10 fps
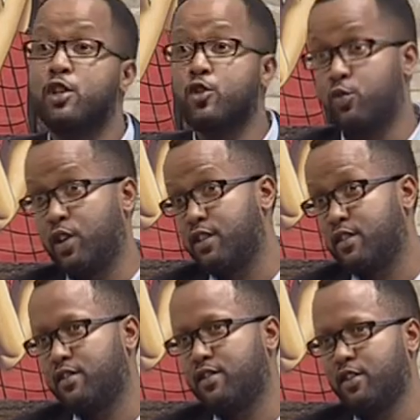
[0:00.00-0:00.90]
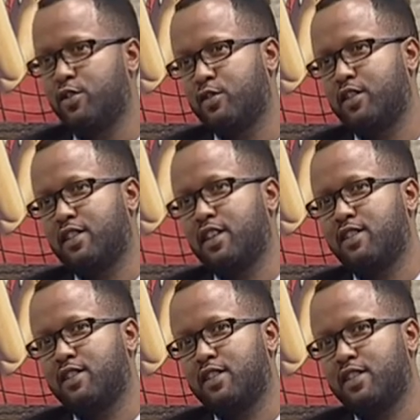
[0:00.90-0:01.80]
towards, it's, it's,
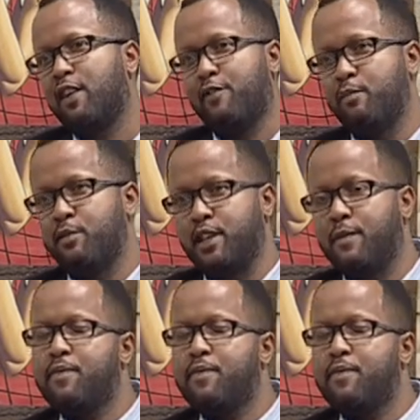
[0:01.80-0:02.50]
it's, it's half empty,